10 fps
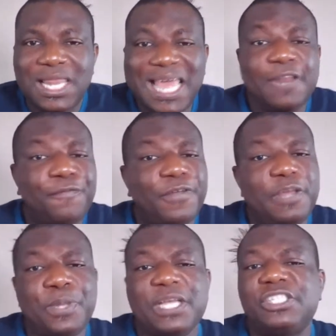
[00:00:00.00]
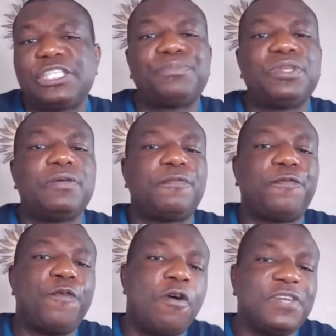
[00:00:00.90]
Like in Philippians chapter
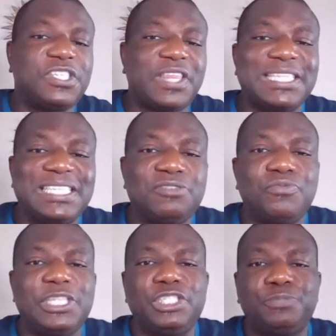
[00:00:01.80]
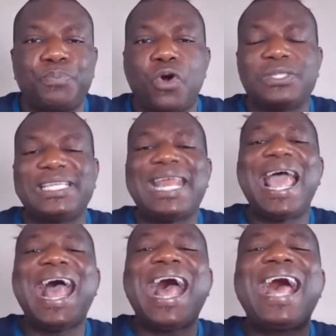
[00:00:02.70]
4, verse 13, when Paul said,
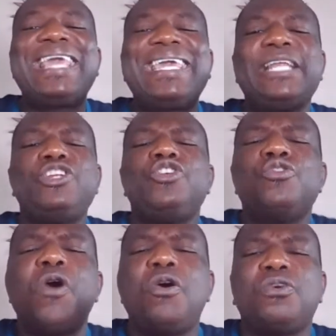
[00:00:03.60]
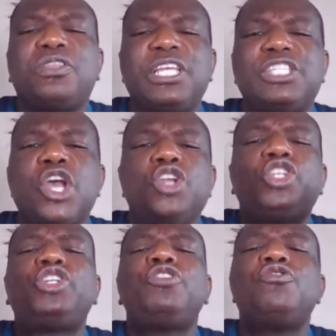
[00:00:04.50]
I can do all things
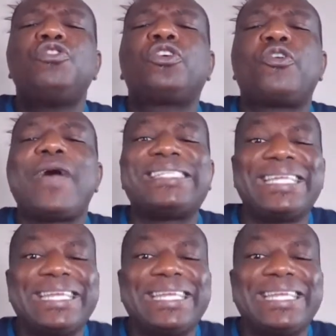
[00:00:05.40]
through Christ.